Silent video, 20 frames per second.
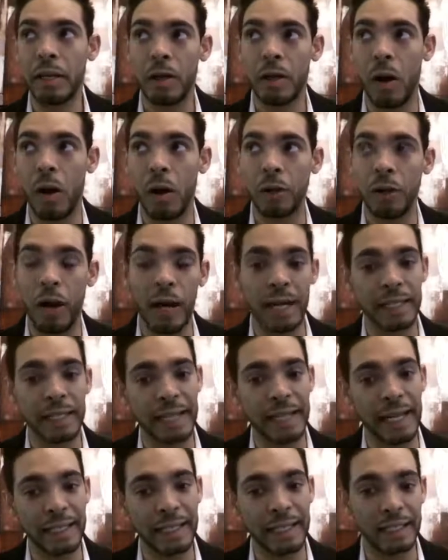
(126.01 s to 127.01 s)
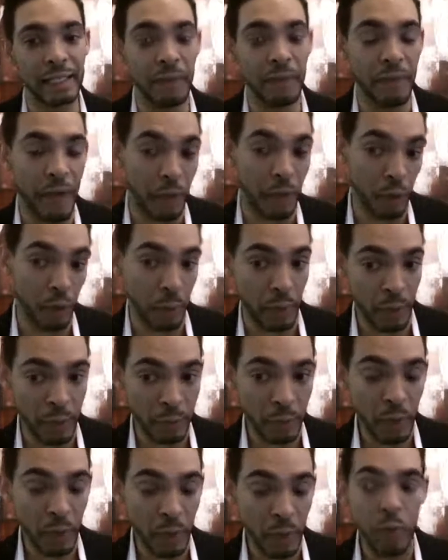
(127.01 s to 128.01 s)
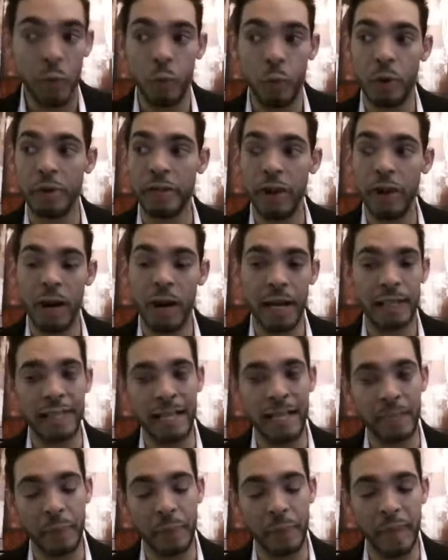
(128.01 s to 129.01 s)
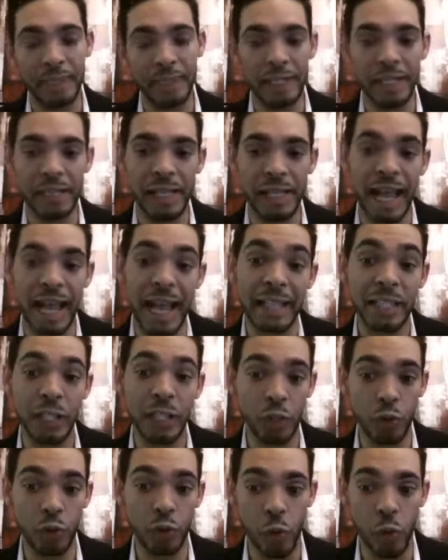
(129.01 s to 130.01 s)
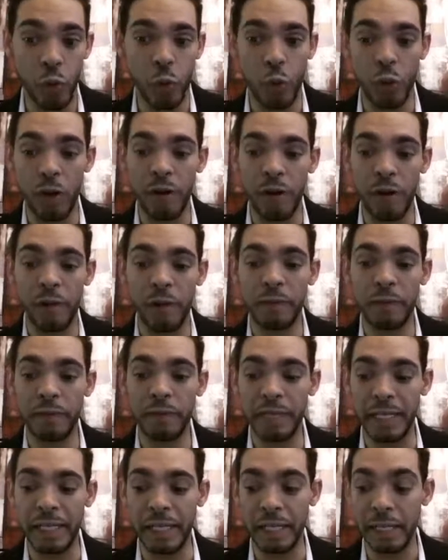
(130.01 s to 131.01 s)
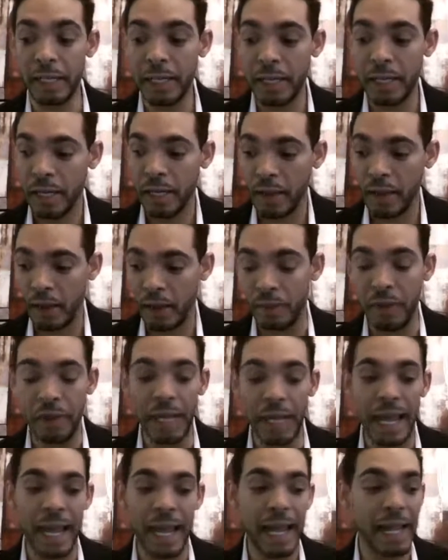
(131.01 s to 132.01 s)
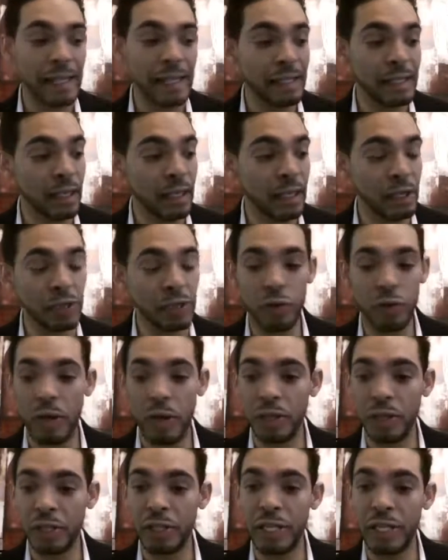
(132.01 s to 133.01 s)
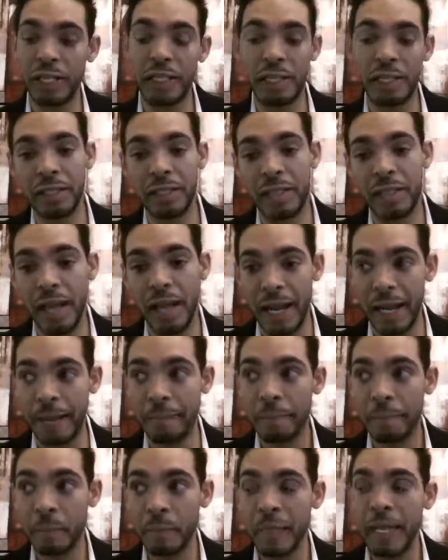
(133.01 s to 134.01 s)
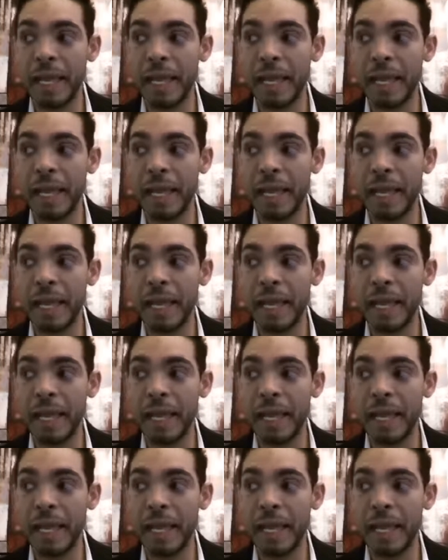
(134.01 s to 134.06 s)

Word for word: called Architect as Developer, where the architect basically has control of the of the land, the construction, and the design.